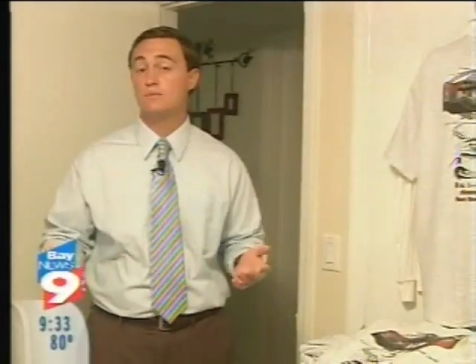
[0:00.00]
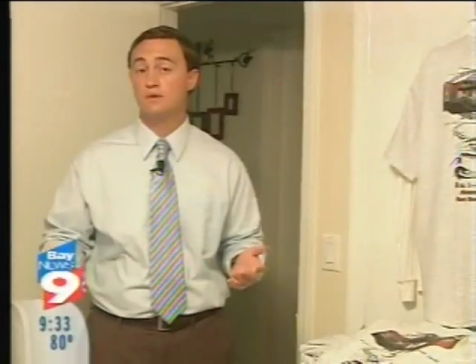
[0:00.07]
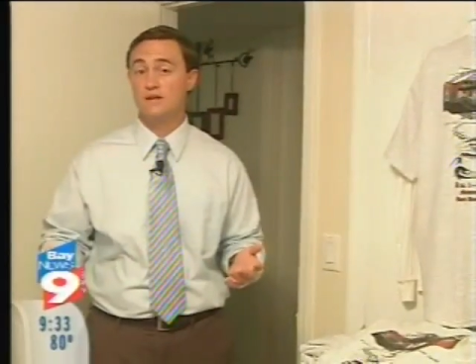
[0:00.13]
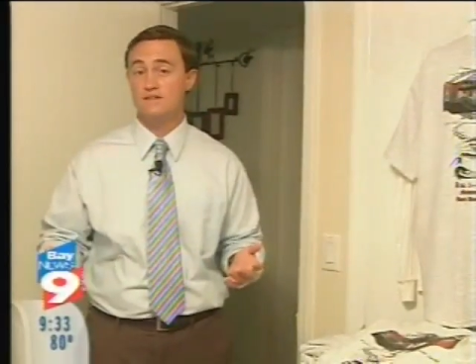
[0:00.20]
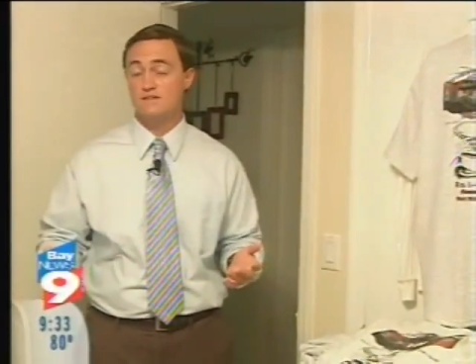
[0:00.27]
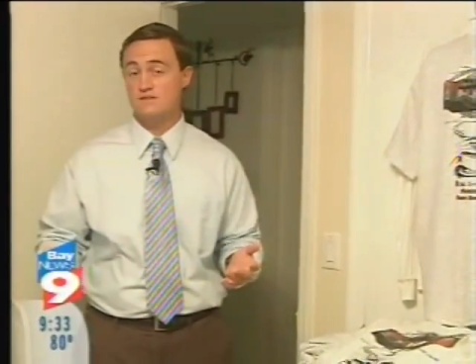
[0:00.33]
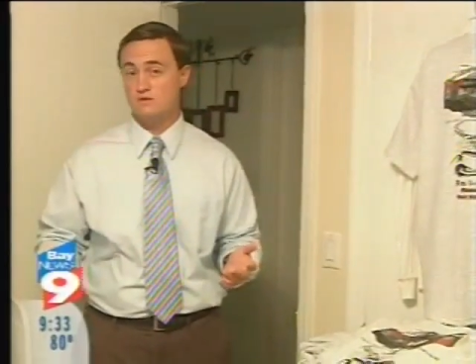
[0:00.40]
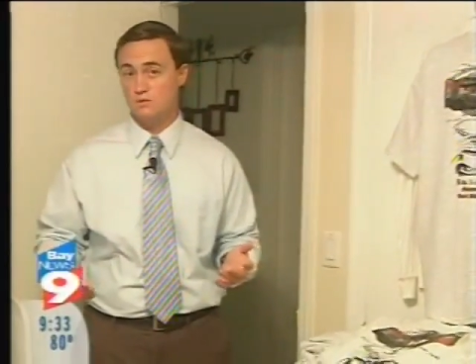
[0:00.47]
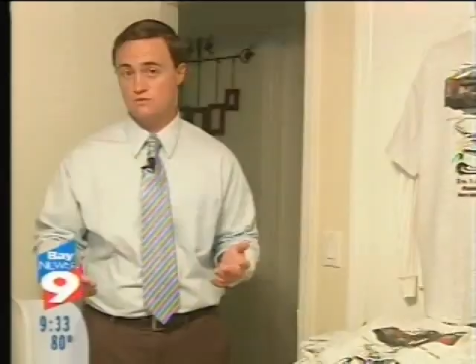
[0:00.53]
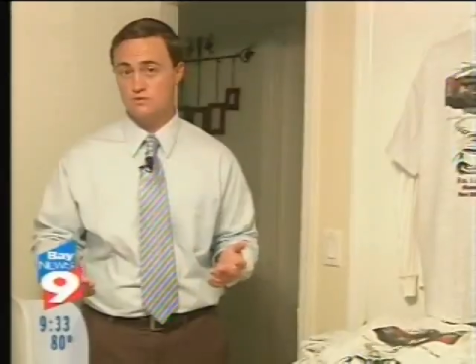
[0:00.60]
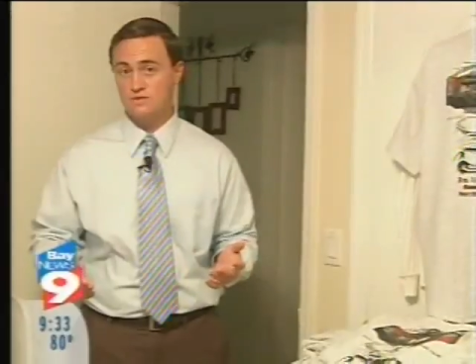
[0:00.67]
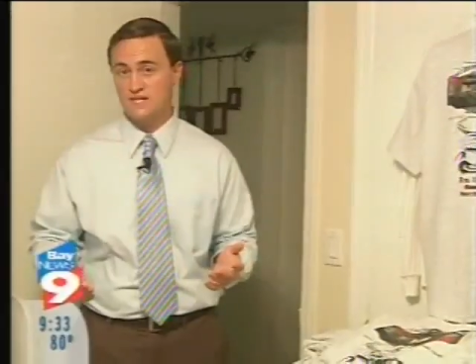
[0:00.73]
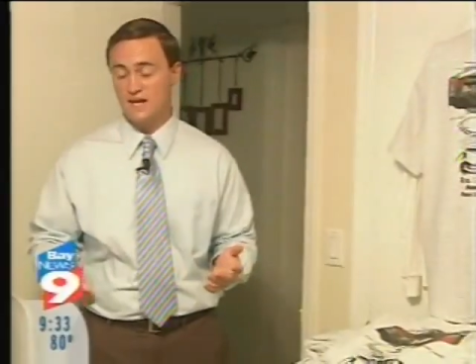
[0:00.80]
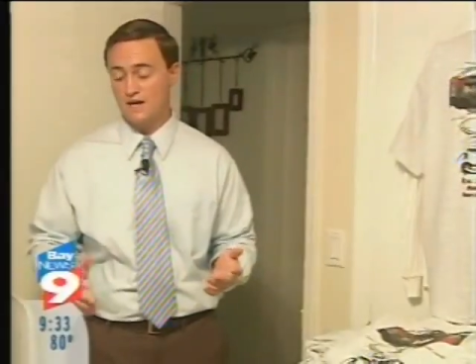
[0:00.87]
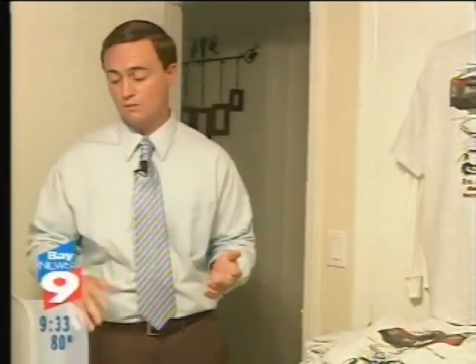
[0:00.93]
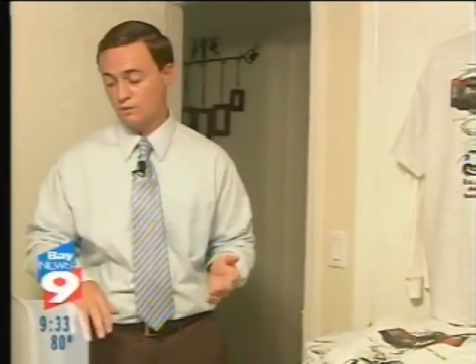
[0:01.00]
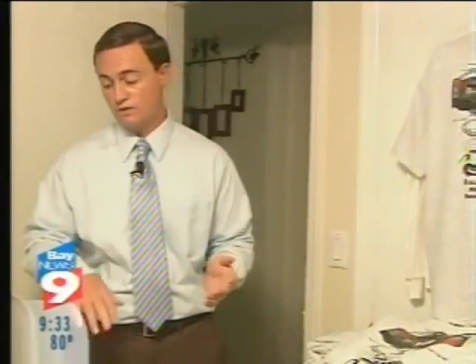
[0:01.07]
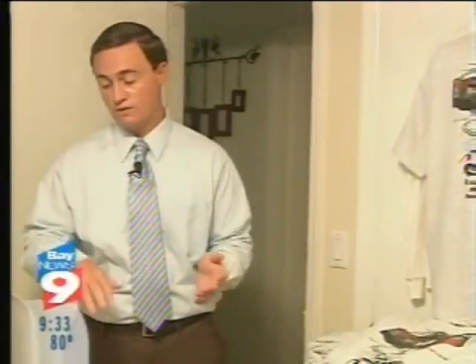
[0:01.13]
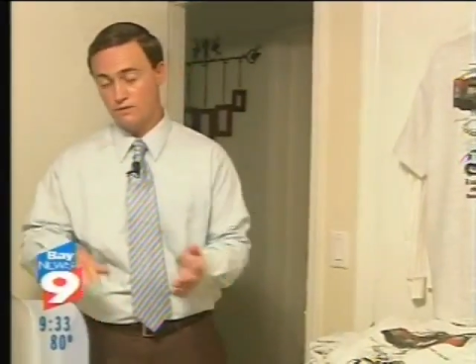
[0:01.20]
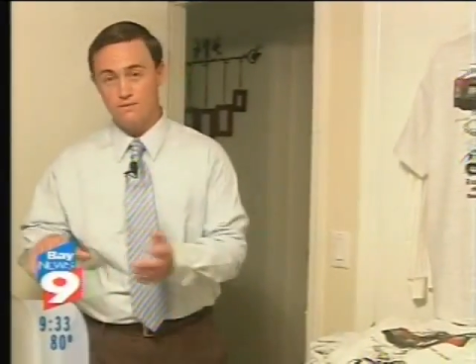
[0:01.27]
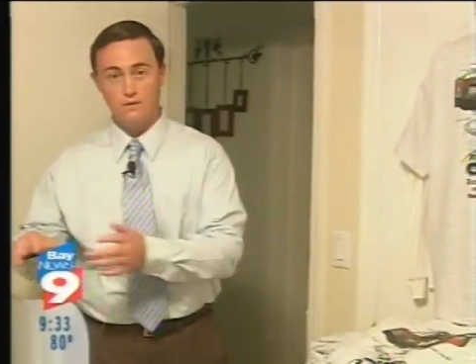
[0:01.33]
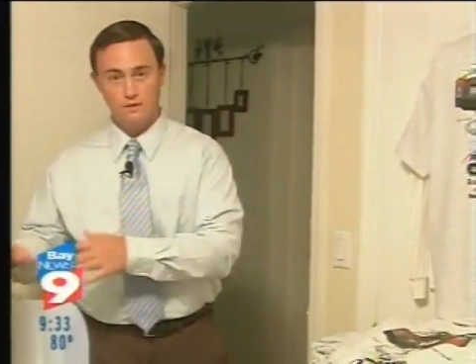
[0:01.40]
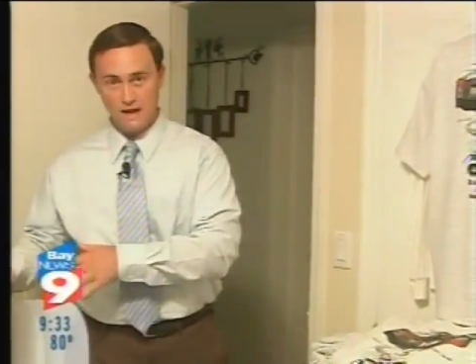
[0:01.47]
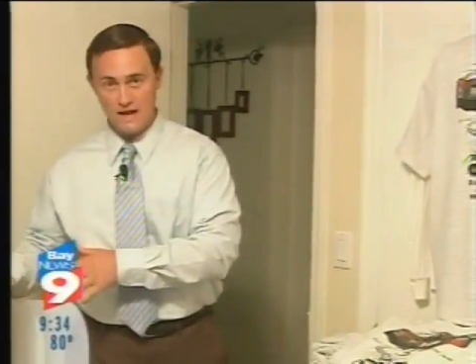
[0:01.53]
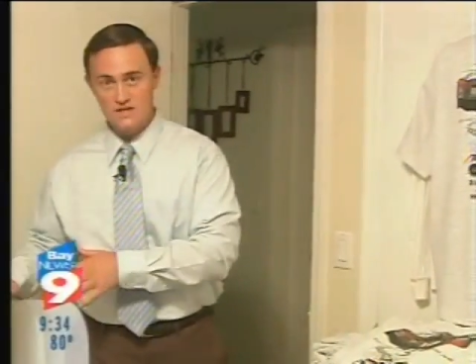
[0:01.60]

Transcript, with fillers: biggest complaints the soldiers had with